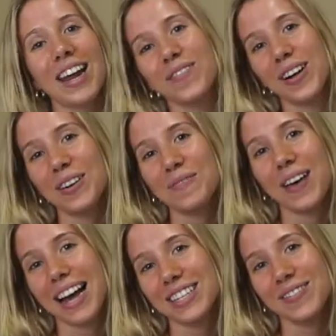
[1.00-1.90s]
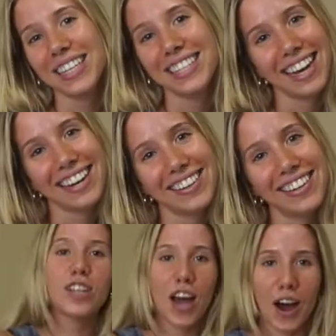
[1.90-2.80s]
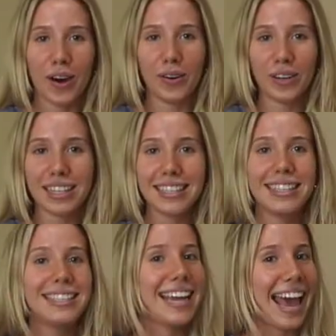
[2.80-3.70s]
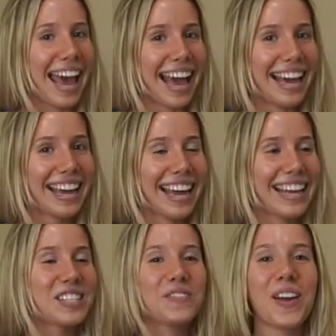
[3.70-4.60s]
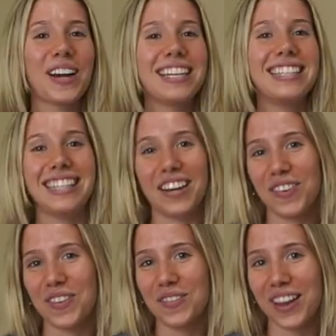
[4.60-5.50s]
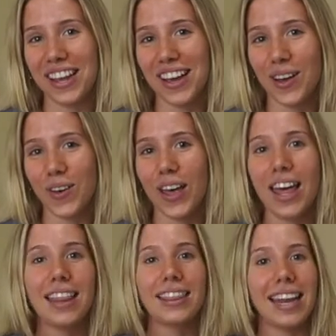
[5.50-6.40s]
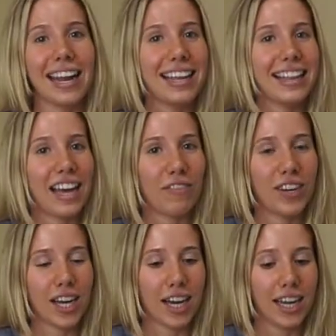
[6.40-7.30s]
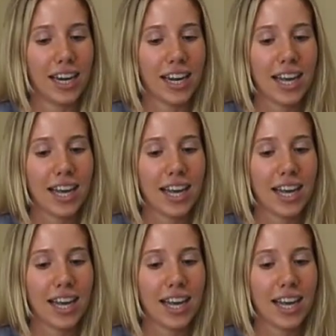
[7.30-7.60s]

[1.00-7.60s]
welcome back to my channel. So today is a very different video than anything I've done.